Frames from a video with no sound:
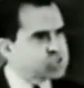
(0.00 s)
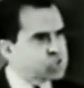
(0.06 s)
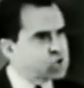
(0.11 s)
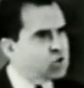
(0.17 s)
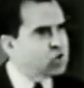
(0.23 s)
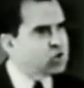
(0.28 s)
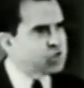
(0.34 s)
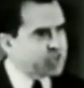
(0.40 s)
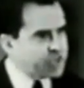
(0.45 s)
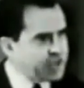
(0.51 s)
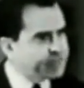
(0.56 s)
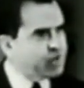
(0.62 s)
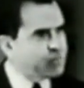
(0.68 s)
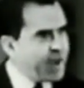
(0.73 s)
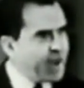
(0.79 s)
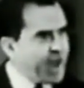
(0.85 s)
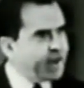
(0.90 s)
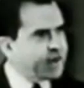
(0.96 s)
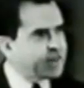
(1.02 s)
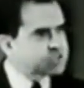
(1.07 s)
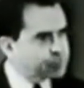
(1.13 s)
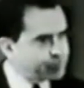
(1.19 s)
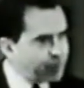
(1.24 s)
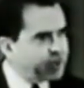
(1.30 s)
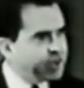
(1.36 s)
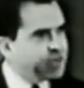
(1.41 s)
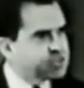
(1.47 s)
school to give a man
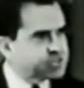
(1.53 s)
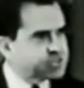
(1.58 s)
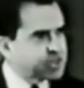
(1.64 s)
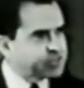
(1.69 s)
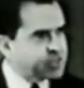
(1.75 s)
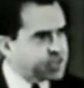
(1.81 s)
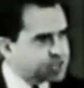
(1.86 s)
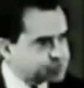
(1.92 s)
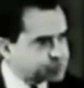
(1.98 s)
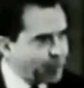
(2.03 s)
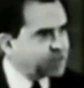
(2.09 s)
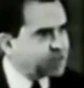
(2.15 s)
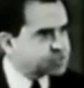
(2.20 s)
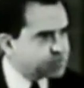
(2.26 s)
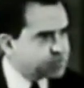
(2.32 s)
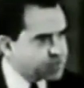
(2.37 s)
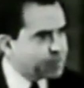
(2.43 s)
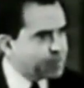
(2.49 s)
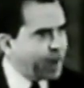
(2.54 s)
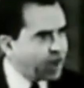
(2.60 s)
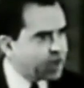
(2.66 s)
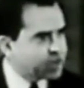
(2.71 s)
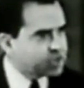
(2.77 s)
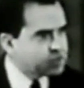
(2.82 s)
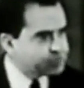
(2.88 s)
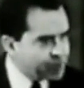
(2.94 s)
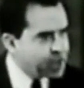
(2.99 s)
experience at the expense of the
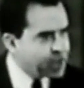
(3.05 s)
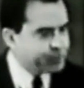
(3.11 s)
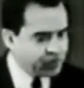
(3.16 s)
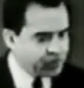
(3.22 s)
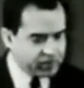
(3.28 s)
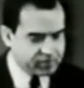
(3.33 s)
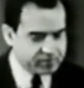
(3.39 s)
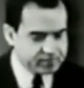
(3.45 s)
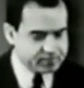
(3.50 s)
American people.